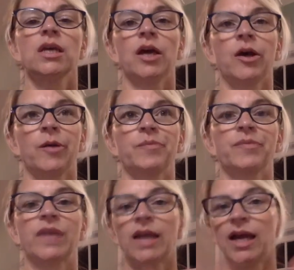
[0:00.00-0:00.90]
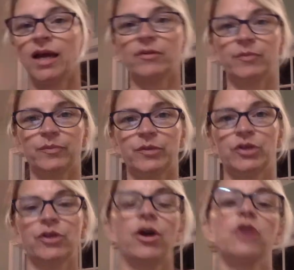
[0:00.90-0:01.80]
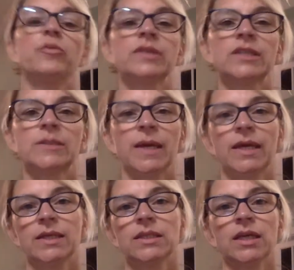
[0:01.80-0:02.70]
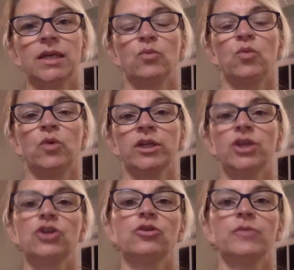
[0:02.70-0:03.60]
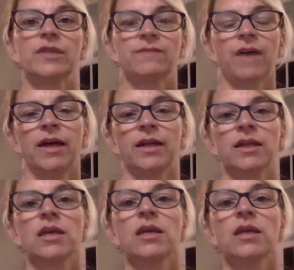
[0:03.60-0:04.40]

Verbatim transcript: Um, and I have a, you know, open space and one cube is fine.